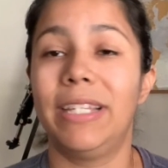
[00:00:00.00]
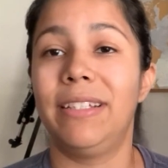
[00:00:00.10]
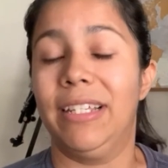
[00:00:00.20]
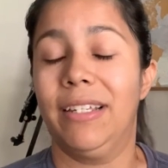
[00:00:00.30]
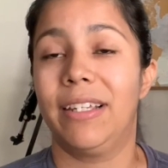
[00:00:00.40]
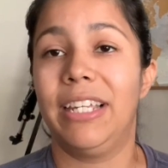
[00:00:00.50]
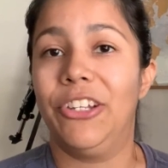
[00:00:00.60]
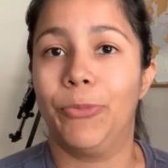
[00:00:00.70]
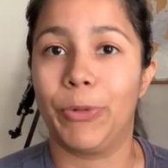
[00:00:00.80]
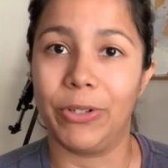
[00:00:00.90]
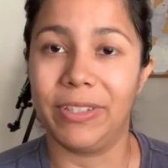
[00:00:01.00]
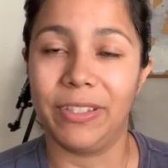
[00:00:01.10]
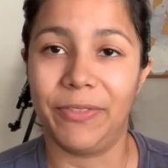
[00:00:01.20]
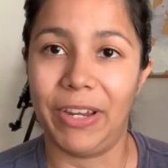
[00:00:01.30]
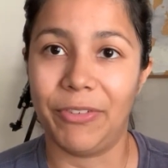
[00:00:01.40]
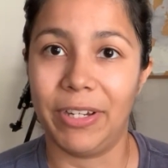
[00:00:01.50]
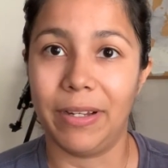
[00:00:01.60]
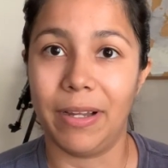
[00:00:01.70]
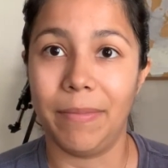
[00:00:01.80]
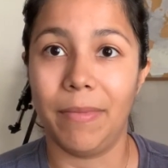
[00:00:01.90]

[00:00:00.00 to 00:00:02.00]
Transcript: think each person's favorite